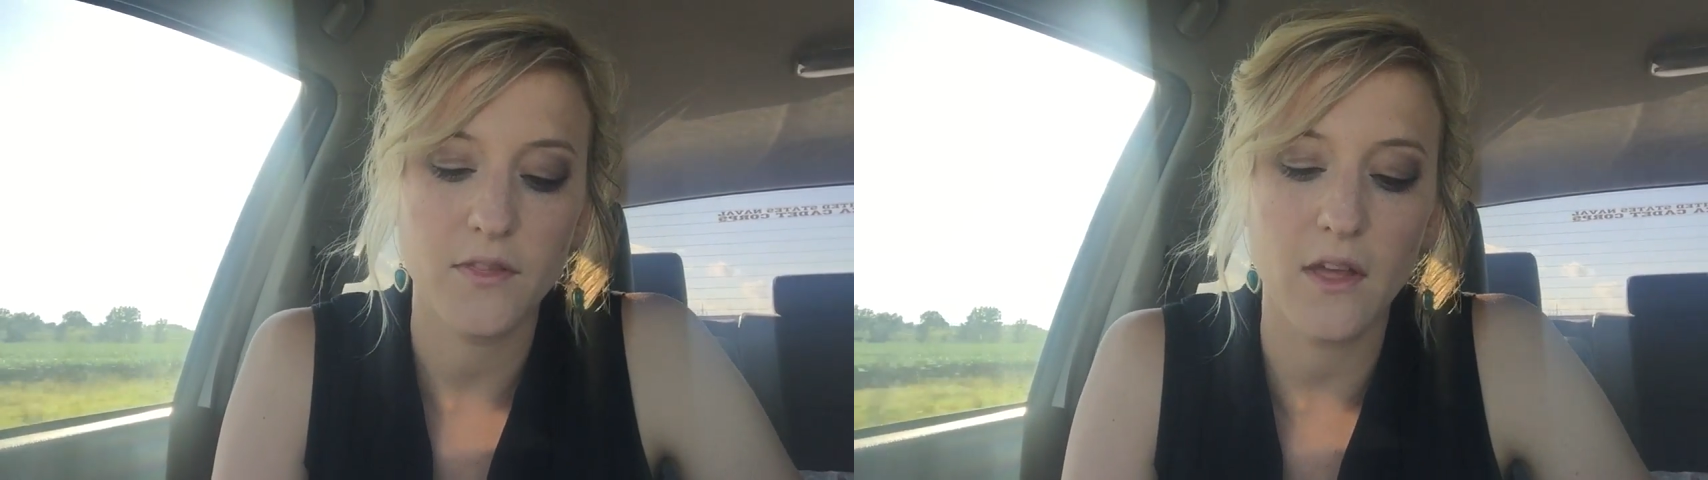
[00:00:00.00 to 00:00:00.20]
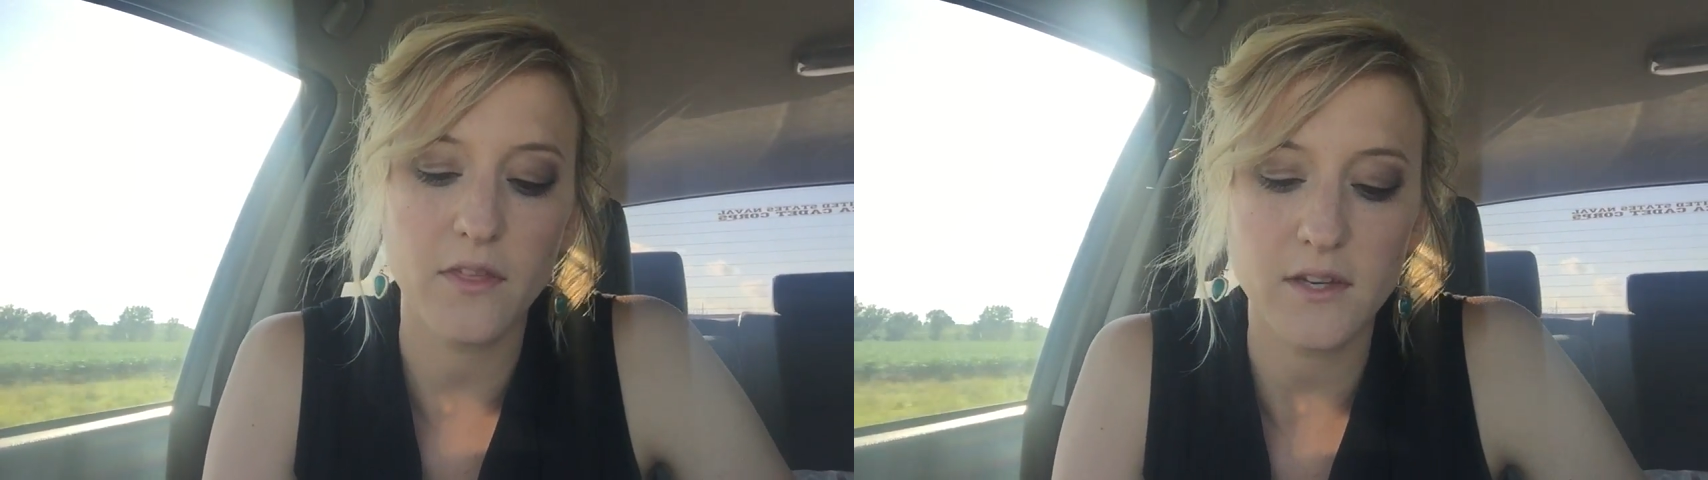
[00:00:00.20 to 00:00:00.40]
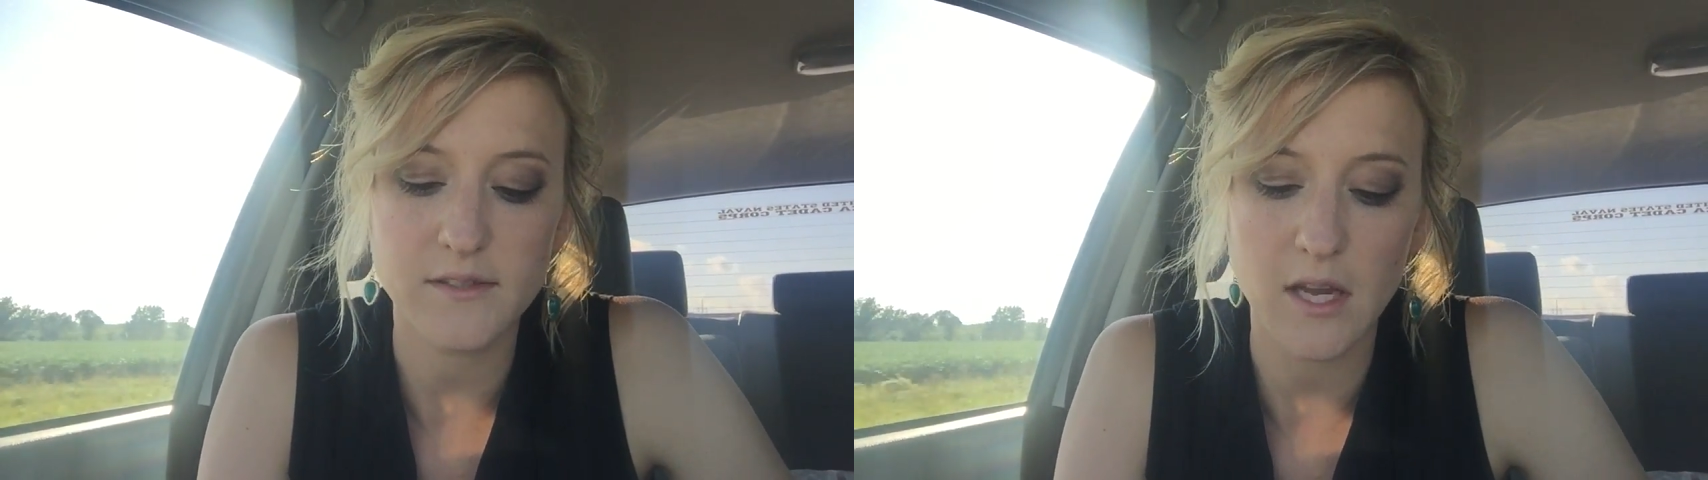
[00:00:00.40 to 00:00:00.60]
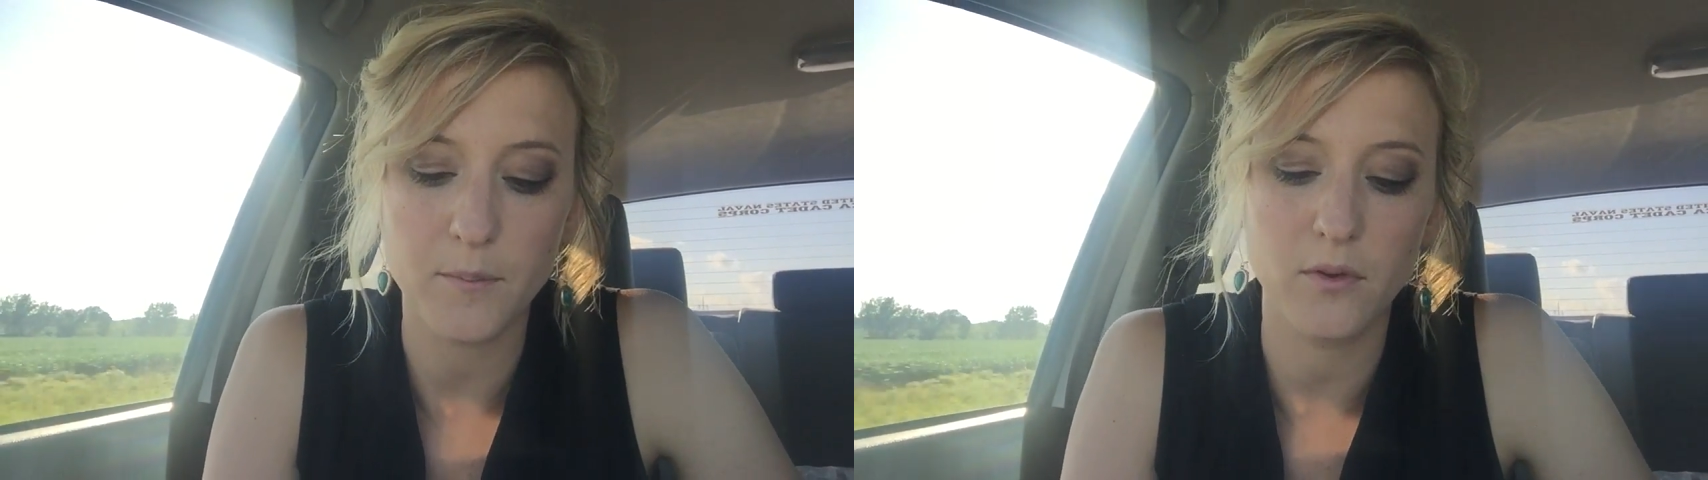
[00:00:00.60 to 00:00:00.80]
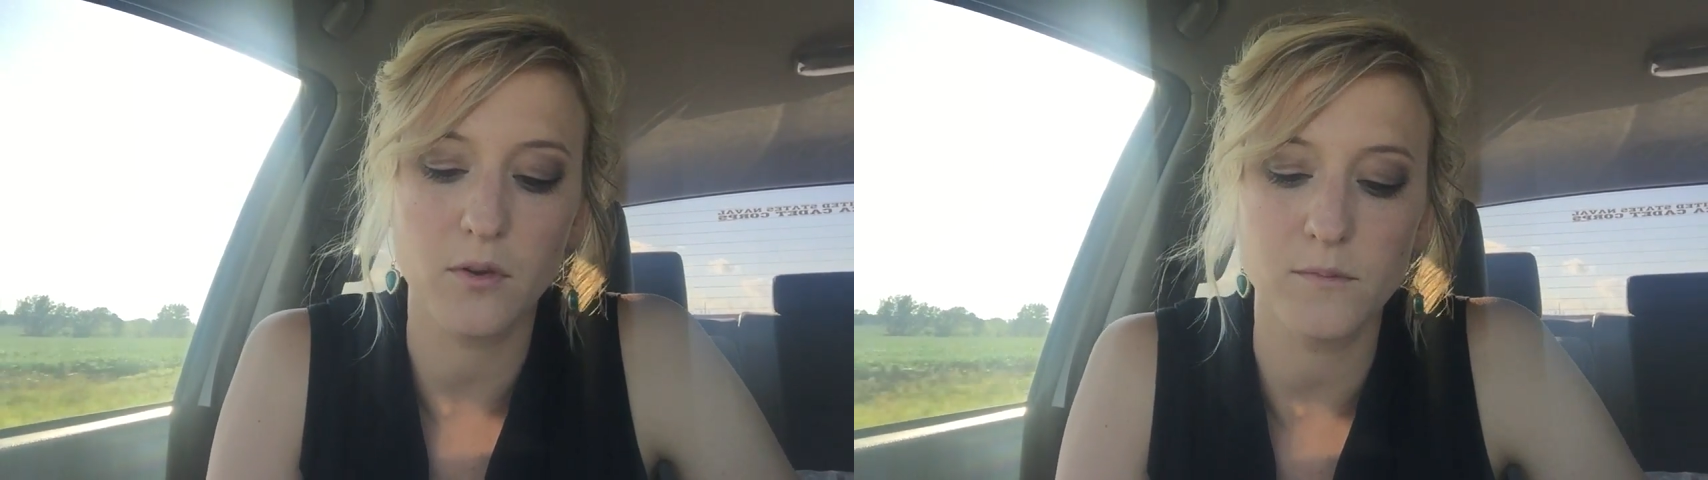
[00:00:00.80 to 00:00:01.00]
Then the
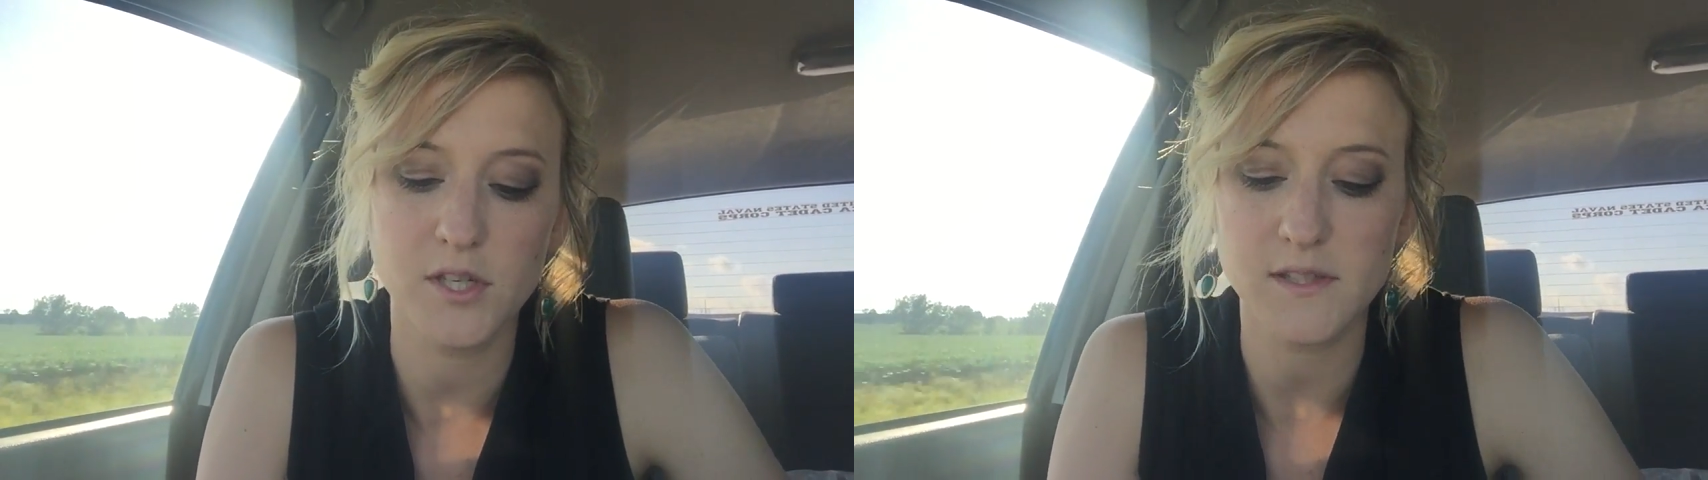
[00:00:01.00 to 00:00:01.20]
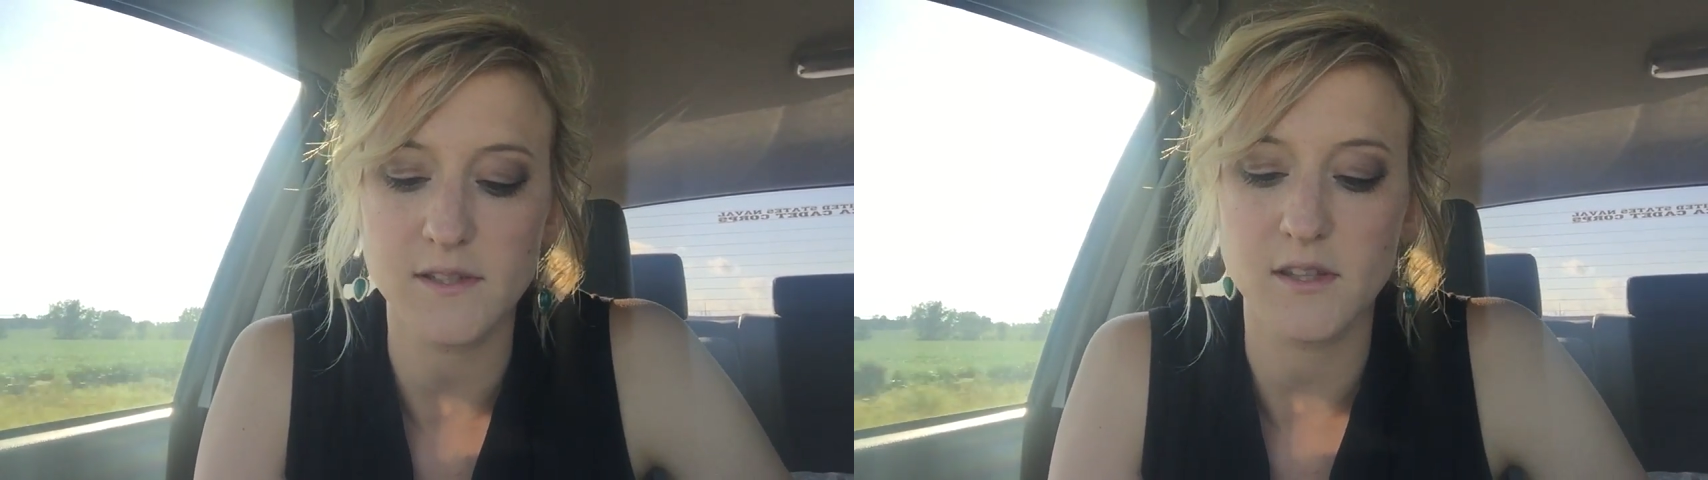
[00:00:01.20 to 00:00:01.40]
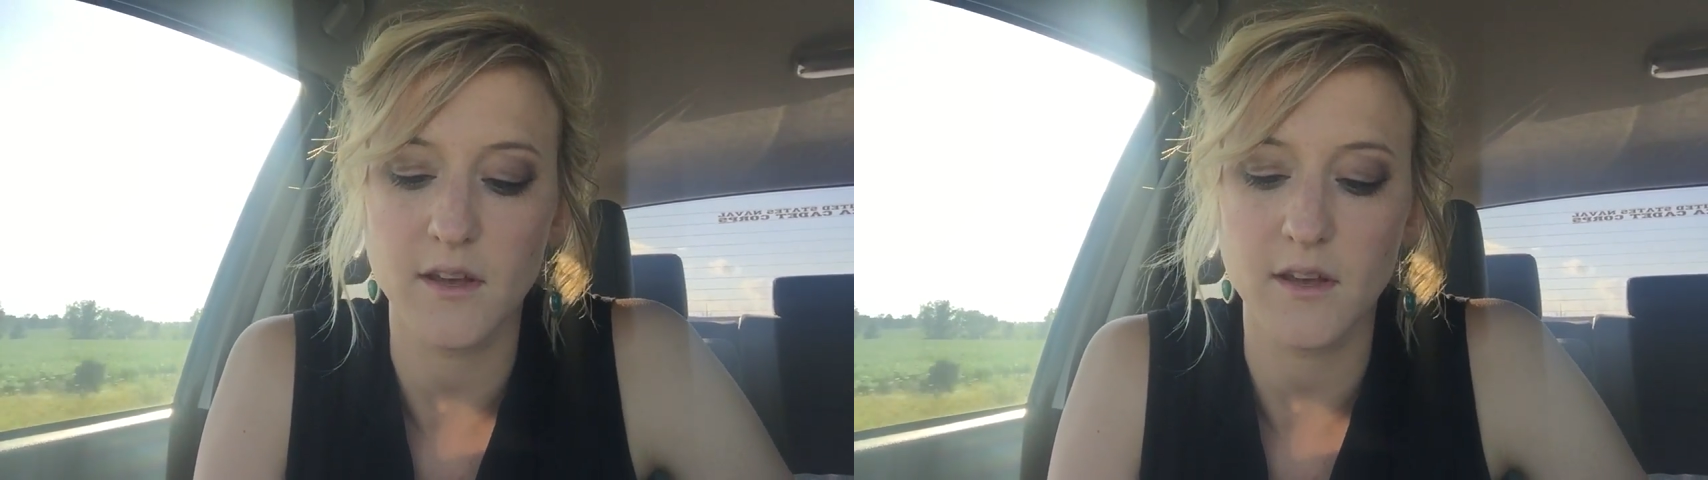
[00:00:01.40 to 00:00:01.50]
disciple whom Jesus